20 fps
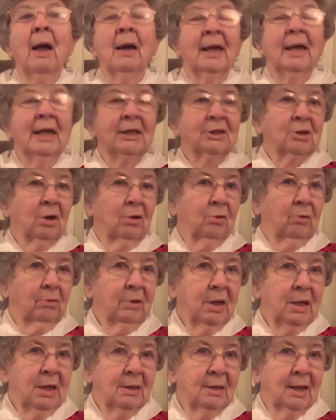It's a
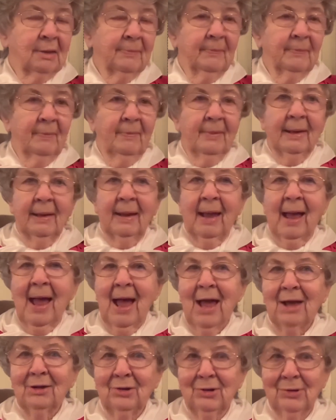green that
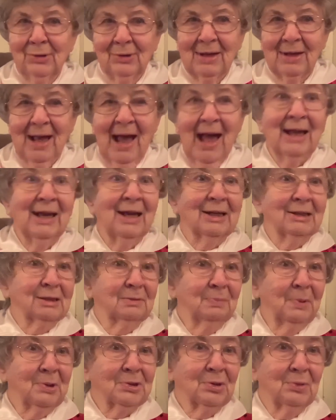I cook. I got a
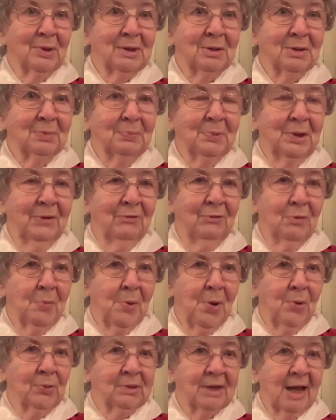special recipe for
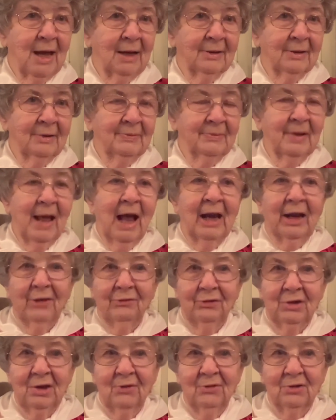poke salad. I'll have
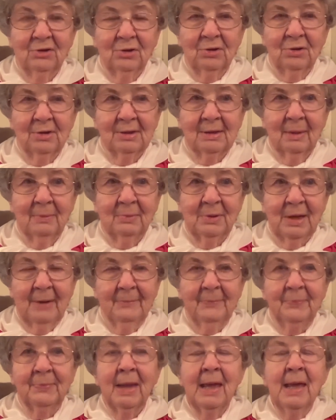to give it to you
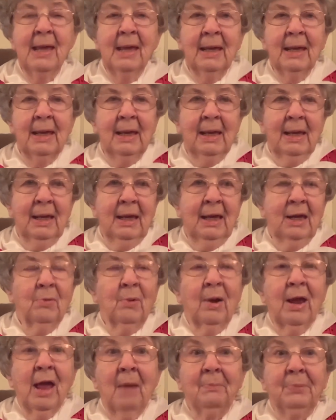sometime.
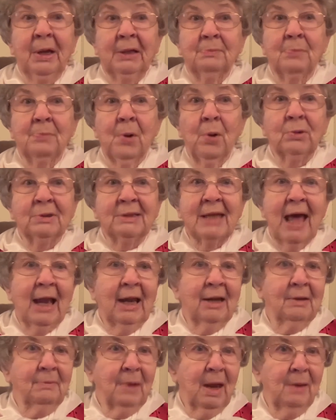Anyway, I picked poke
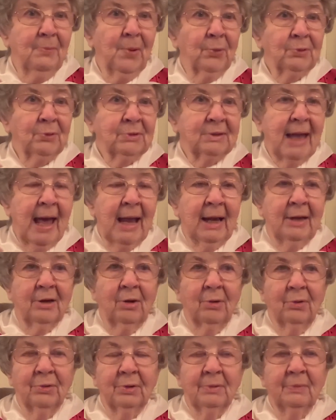salad and made poke salad
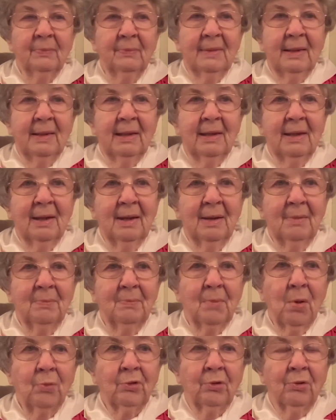on the
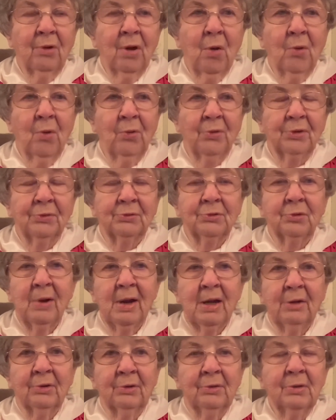motor on the
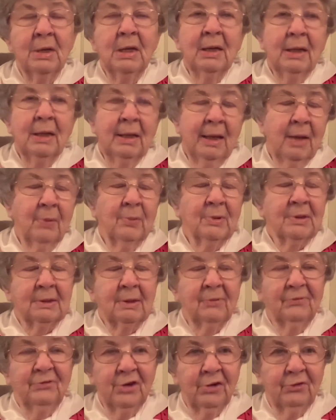trailer. It was the
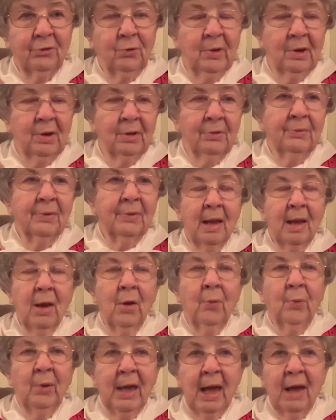fifth wheel.
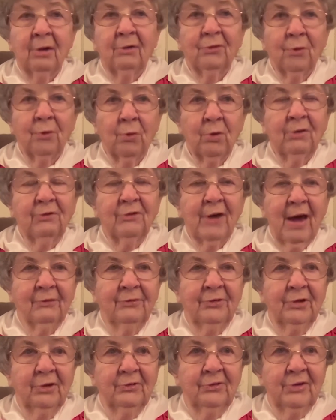We had our
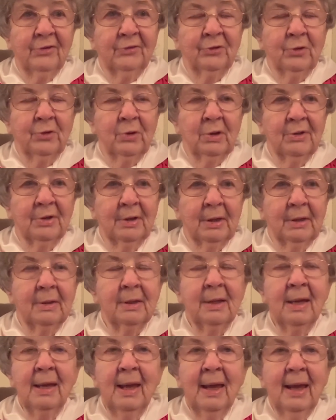45-foot fifth wheel then.
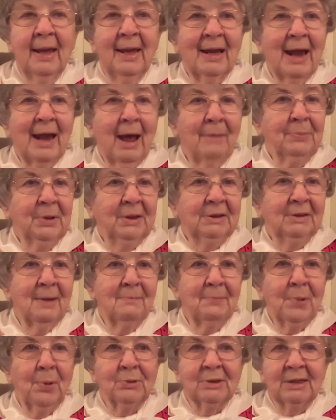And I picked that
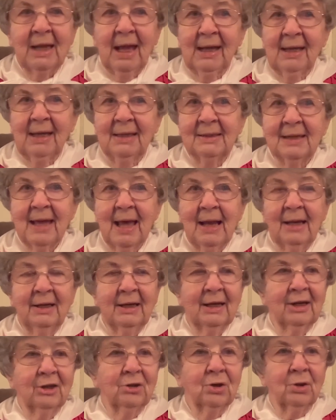poke salad
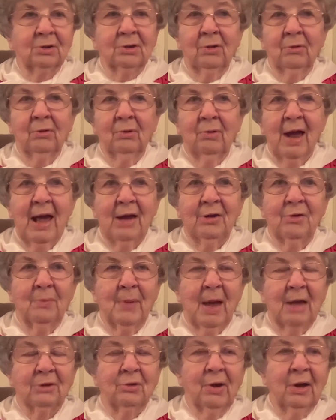and cooked it right on
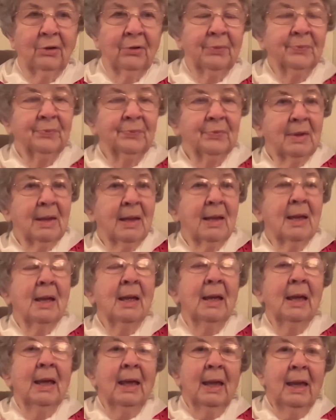my trailer.
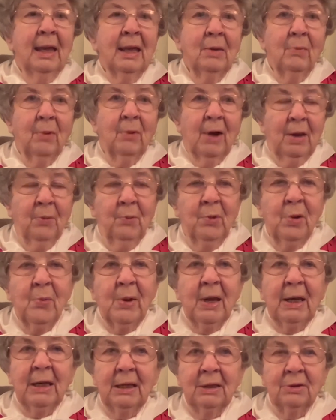Anyway, we
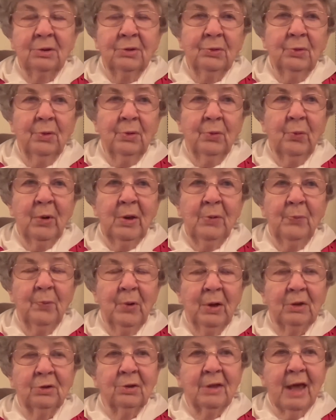went into we
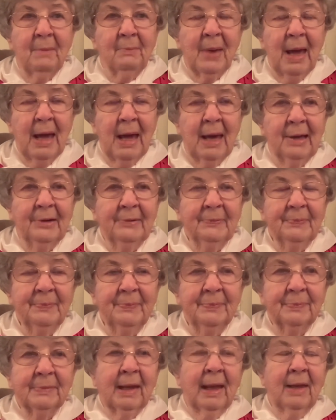went to that mine,
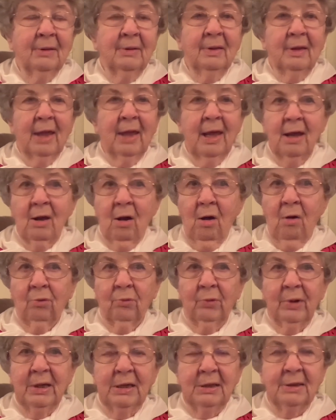and they all
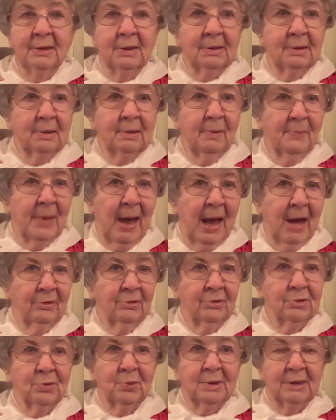greeted us. The
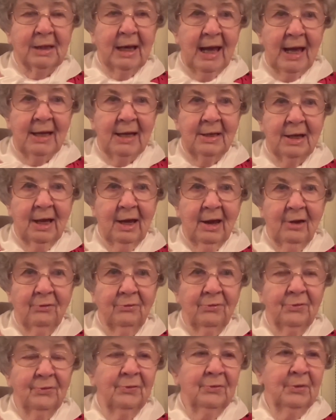miners was glad to have
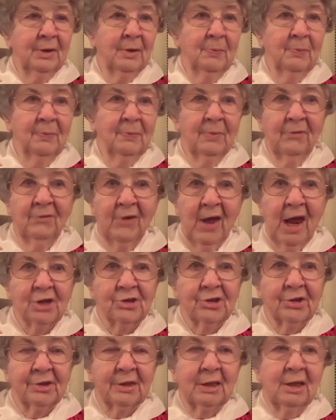the
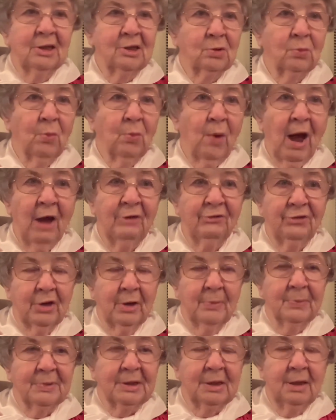evangelist and his wife
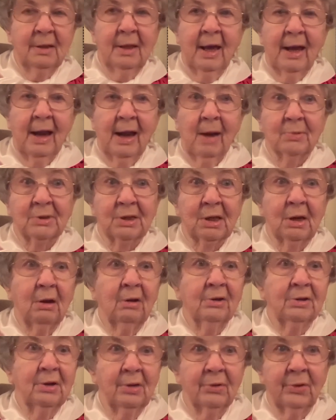come see that. I was a
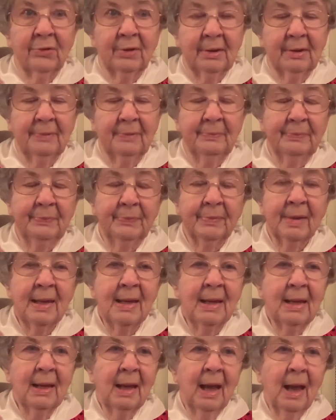lot younger then,
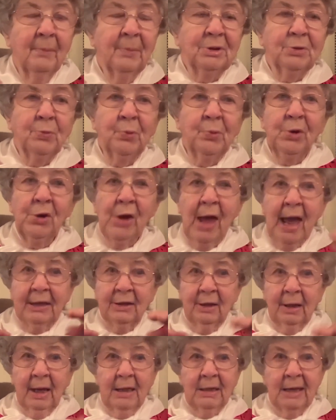but we had
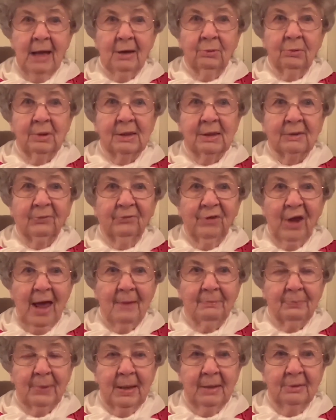to lay down on this
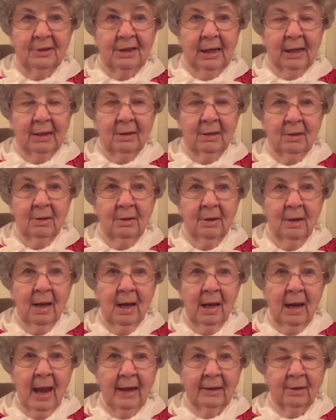flatbed thing
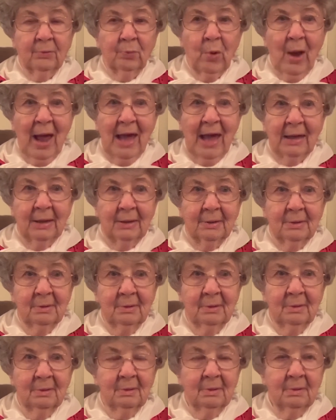like a
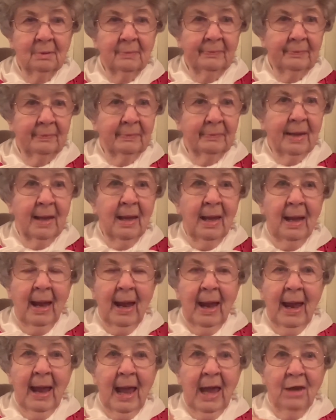wagon,
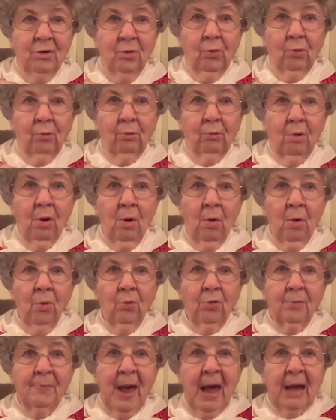and you
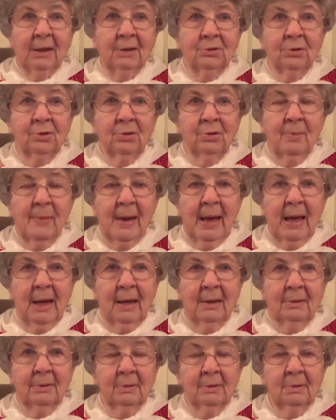rolled back into the
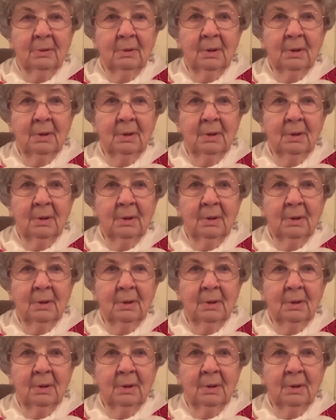mine,